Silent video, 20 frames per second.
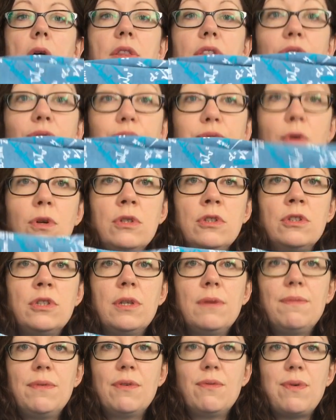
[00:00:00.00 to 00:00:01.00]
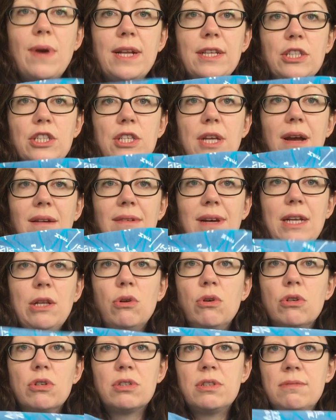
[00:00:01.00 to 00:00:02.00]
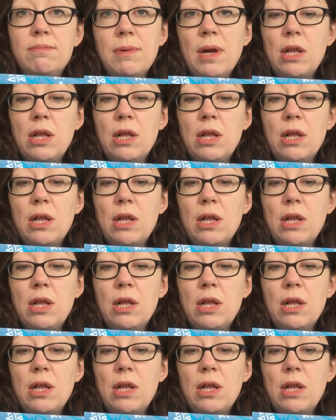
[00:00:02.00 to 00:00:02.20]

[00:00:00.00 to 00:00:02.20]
the front of the French terry looks